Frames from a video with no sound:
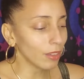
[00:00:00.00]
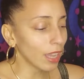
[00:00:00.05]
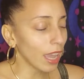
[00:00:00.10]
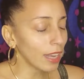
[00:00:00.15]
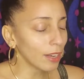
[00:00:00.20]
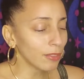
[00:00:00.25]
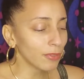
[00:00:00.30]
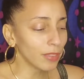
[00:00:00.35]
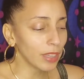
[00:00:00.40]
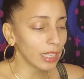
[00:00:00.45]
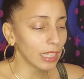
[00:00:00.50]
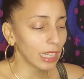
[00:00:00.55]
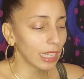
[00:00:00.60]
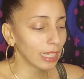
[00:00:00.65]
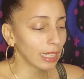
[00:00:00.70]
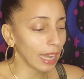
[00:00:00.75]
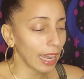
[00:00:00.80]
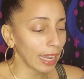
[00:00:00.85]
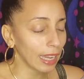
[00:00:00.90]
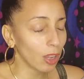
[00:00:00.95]
kind of
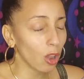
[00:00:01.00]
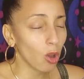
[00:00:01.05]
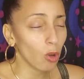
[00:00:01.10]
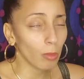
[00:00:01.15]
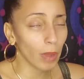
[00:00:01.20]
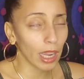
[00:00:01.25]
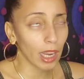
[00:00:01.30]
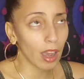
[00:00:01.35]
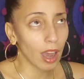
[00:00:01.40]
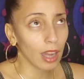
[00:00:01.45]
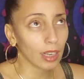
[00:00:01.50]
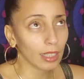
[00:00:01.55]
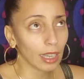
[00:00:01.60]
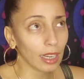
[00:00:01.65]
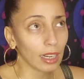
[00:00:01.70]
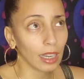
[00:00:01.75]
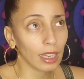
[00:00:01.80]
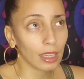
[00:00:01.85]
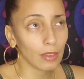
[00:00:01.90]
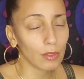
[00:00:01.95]
feeling like, oh my God,
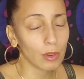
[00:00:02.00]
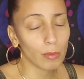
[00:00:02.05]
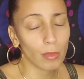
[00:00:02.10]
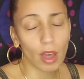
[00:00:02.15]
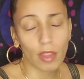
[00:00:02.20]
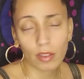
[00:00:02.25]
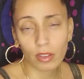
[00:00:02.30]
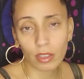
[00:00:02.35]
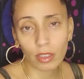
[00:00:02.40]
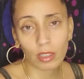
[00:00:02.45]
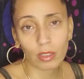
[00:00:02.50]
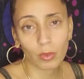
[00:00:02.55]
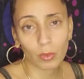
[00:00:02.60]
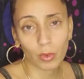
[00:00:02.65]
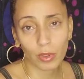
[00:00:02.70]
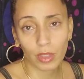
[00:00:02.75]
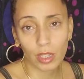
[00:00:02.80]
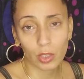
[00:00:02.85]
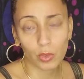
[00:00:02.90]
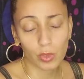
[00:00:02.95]
can I even bother
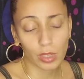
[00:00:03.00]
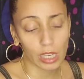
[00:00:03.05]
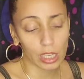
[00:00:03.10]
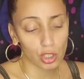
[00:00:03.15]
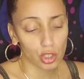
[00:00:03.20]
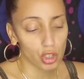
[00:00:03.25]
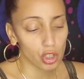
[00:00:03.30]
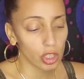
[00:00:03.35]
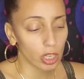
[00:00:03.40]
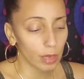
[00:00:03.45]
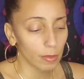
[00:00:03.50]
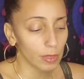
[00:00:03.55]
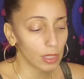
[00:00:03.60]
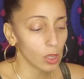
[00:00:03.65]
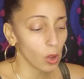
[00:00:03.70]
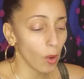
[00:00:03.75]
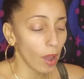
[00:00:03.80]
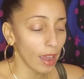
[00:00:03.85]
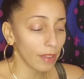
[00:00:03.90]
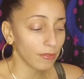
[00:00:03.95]
with this relationship?
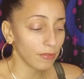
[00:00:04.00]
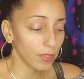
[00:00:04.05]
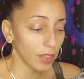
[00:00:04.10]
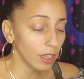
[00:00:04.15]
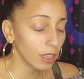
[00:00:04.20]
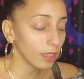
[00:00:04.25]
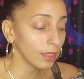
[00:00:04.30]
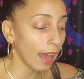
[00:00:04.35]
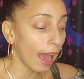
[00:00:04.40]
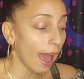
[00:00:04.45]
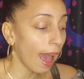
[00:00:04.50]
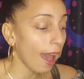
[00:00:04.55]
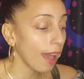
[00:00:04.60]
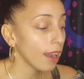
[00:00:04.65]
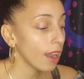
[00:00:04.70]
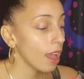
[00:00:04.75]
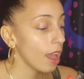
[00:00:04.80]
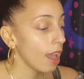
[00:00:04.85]
So I feel that.